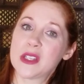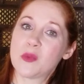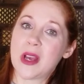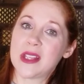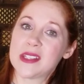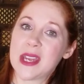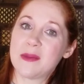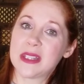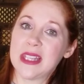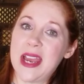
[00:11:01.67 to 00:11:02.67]
as well as I
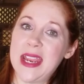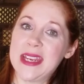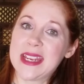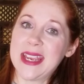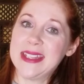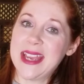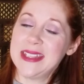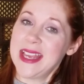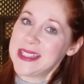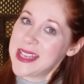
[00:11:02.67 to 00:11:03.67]
would like, and
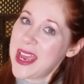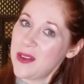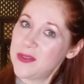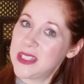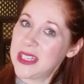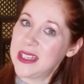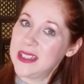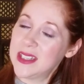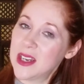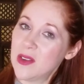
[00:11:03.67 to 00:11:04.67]
that's hefty.
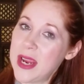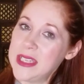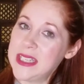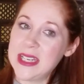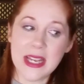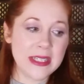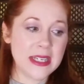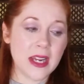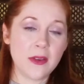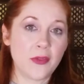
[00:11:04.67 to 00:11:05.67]
You know,
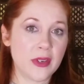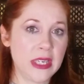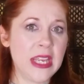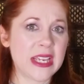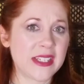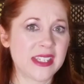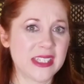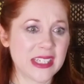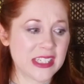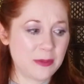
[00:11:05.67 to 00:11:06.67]
$18.99 from NYX
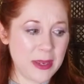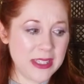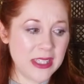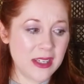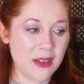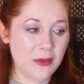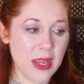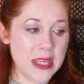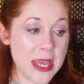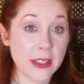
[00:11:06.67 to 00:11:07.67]
is expensive,
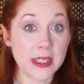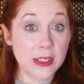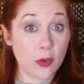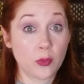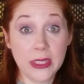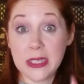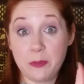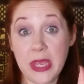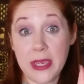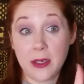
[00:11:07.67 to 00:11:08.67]
and yes, these are really
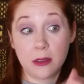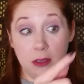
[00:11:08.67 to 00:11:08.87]
big.